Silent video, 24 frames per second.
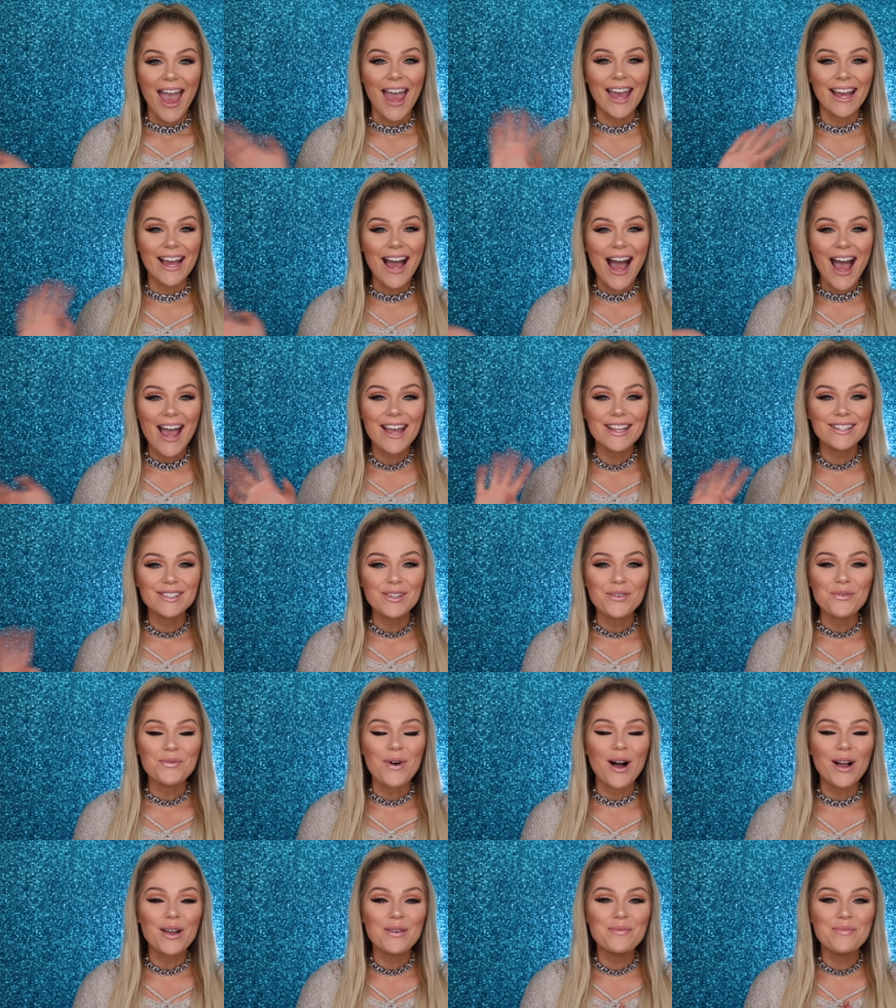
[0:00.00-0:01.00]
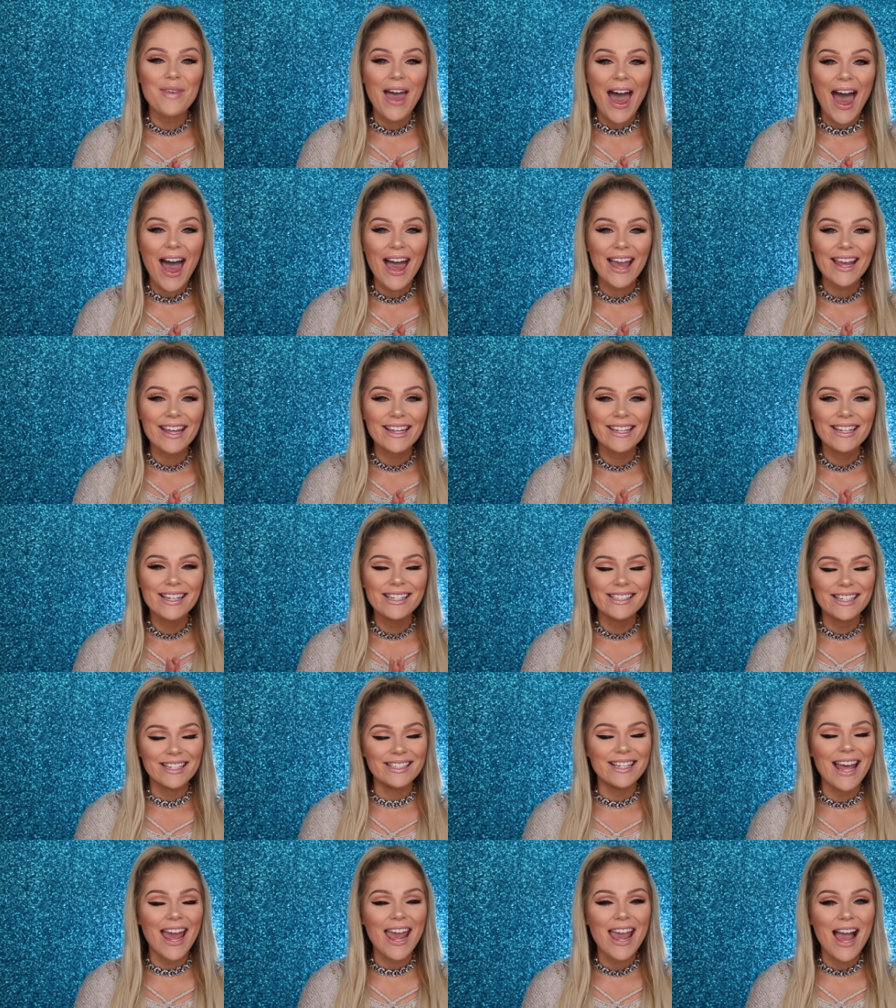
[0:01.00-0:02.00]
Hey guys, welcome back.
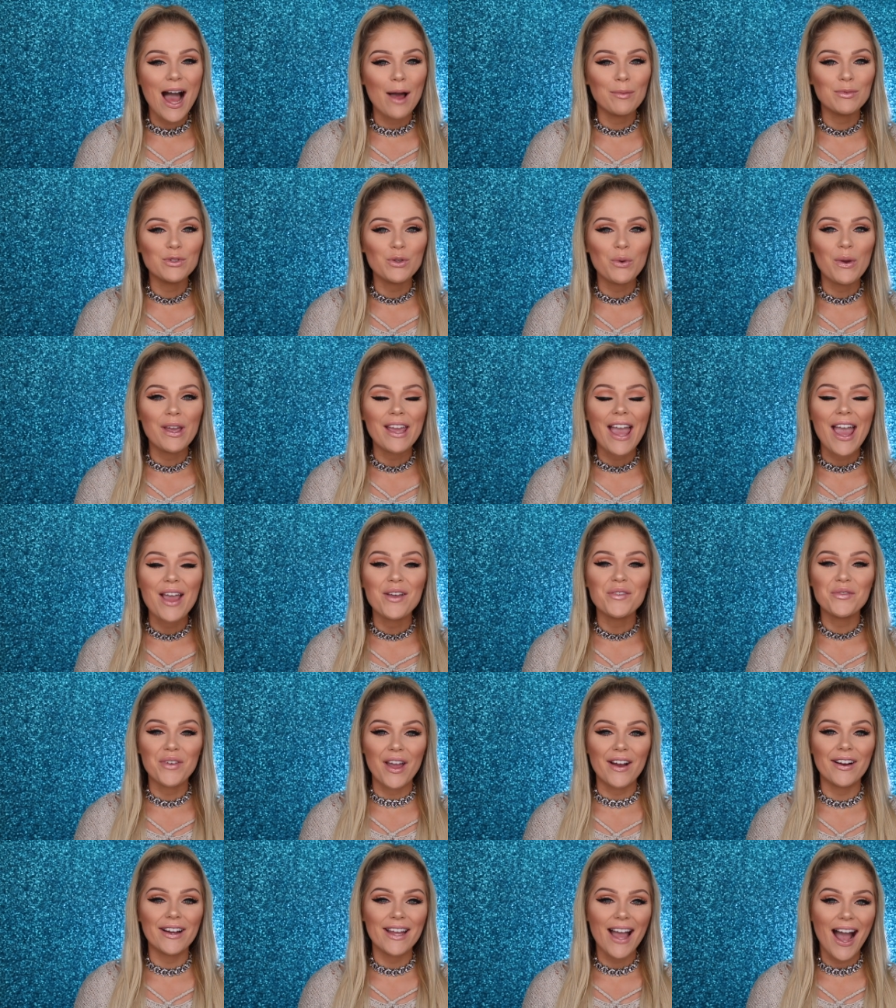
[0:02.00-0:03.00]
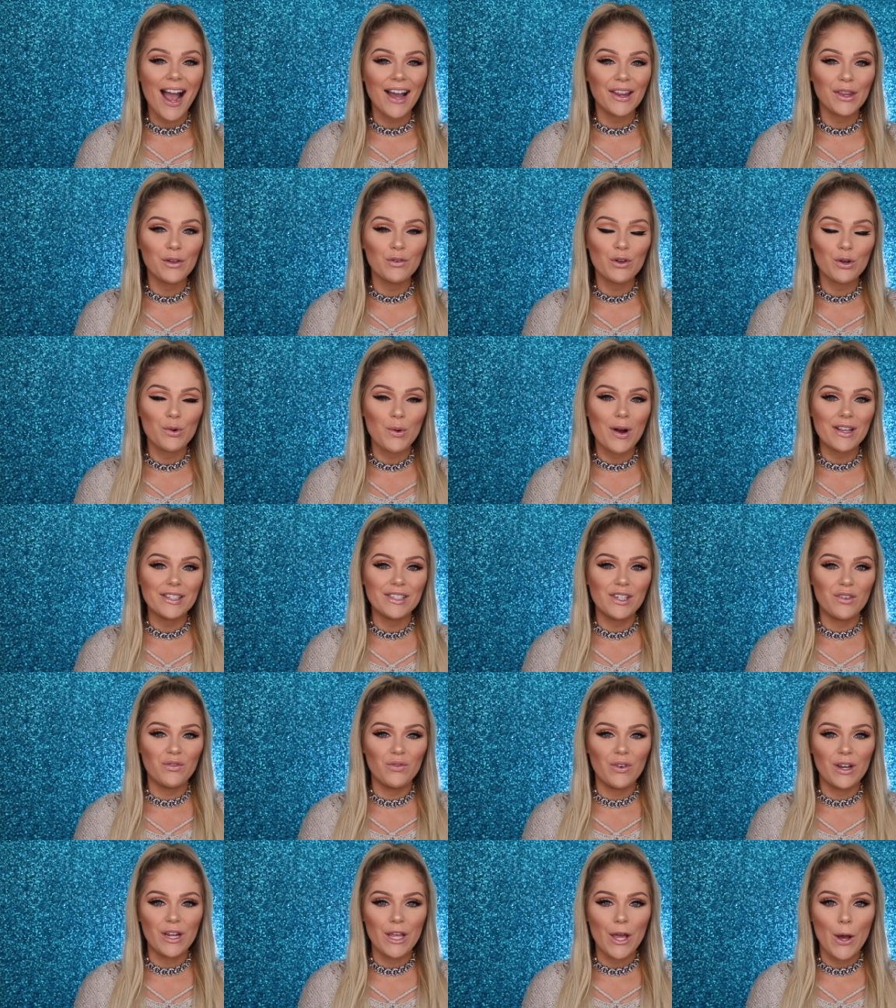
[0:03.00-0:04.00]
Today I'm doing a very highly
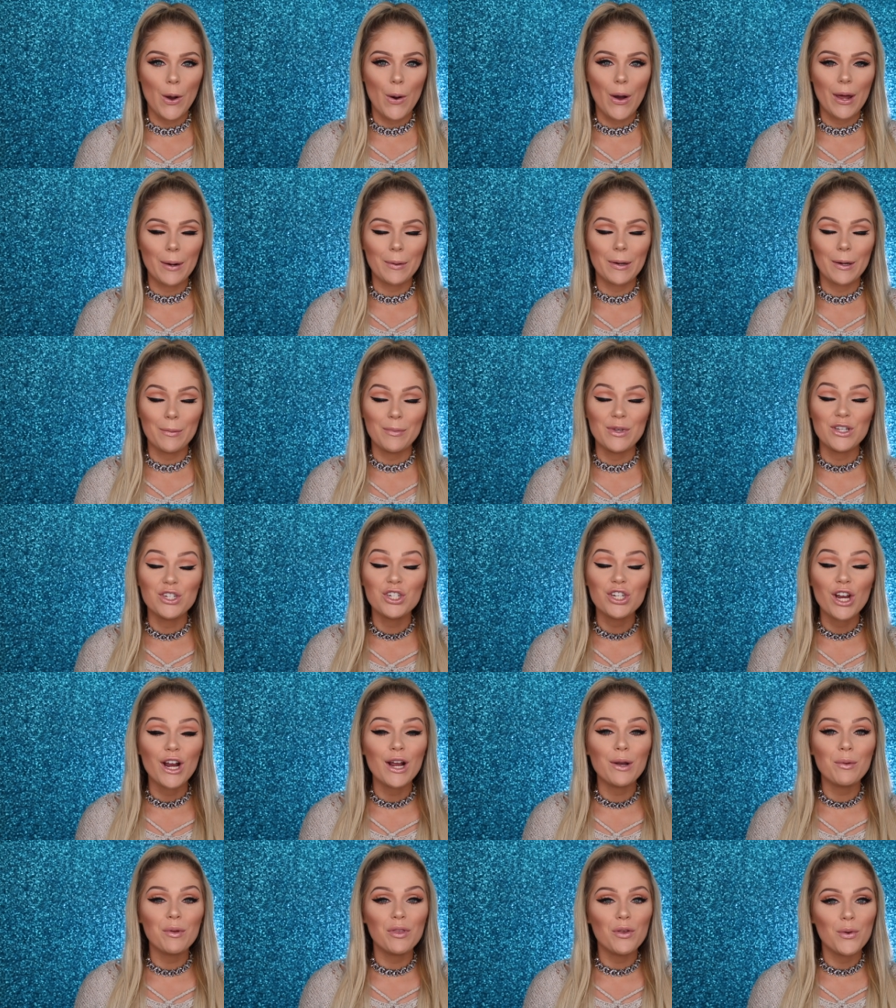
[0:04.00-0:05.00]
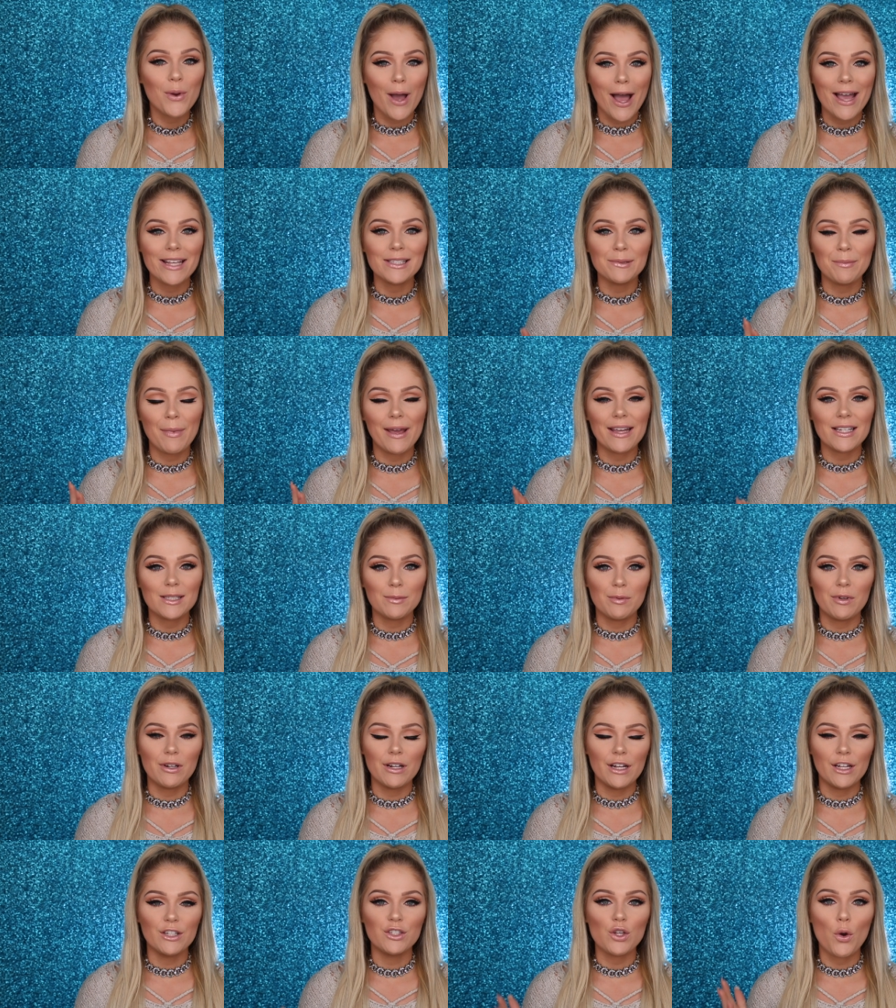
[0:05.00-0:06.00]
requested video and I'm going to be sharing with you guys my
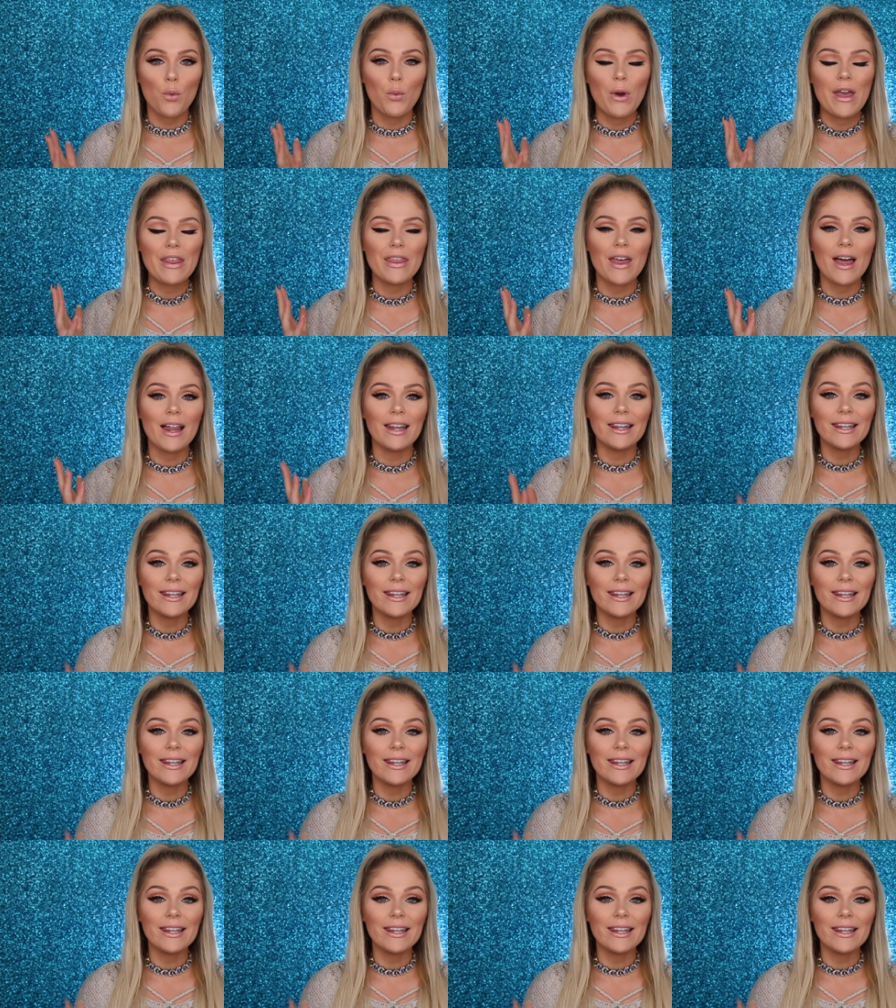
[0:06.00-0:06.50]
experience with